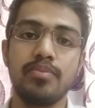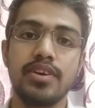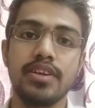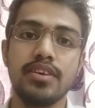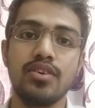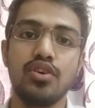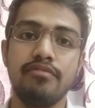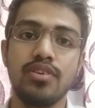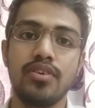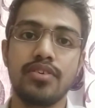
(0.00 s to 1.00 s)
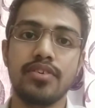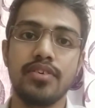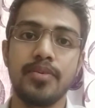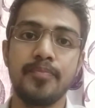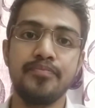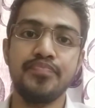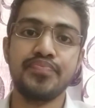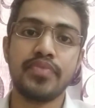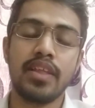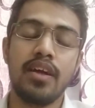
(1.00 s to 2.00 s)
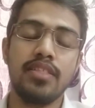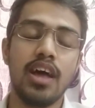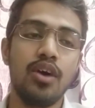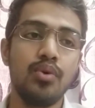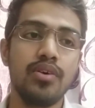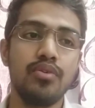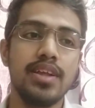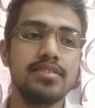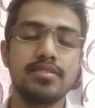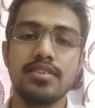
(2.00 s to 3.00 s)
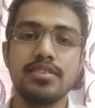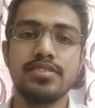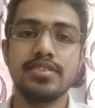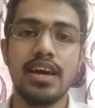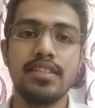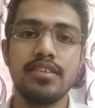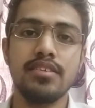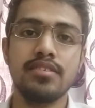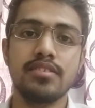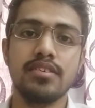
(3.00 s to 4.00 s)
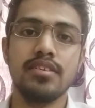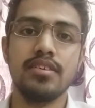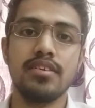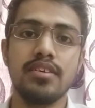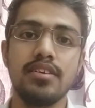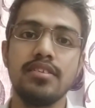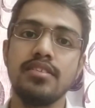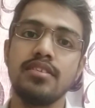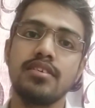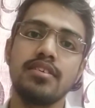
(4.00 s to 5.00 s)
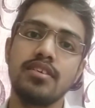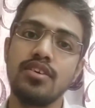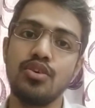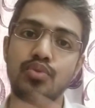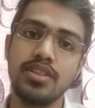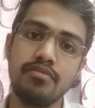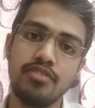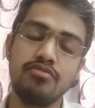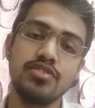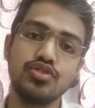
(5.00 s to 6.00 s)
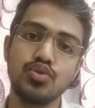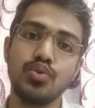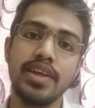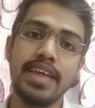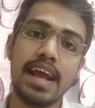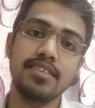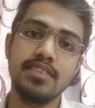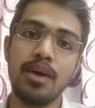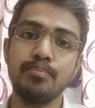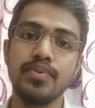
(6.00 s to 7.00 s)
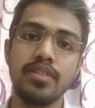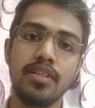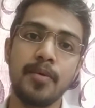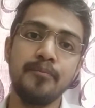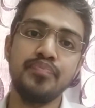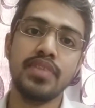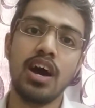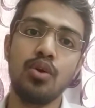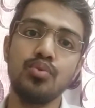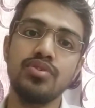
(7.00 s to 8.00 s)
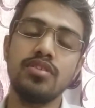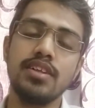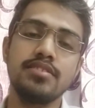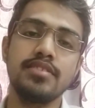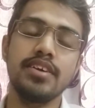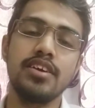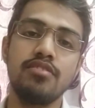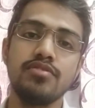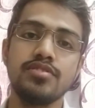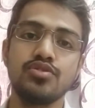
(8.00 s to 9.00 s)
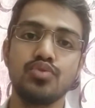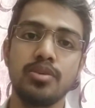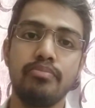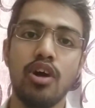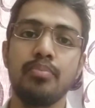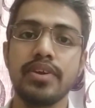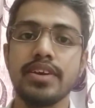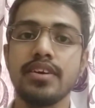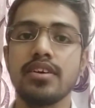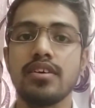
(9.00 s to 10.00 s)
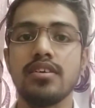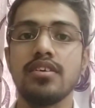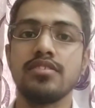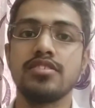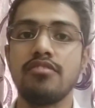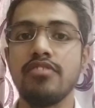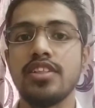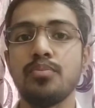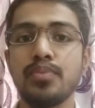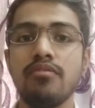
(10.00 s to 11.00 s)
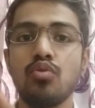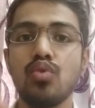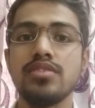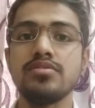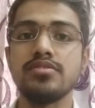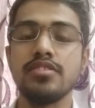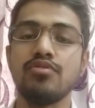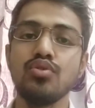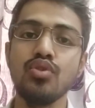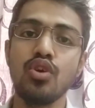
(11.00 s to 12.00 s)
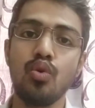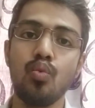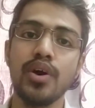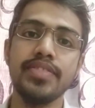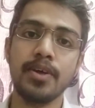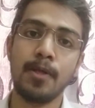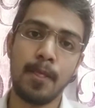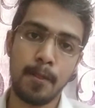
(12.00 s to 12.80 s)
property or not. Now let's understand this in with reference to an example. Now let's say there is one property, survey number 101.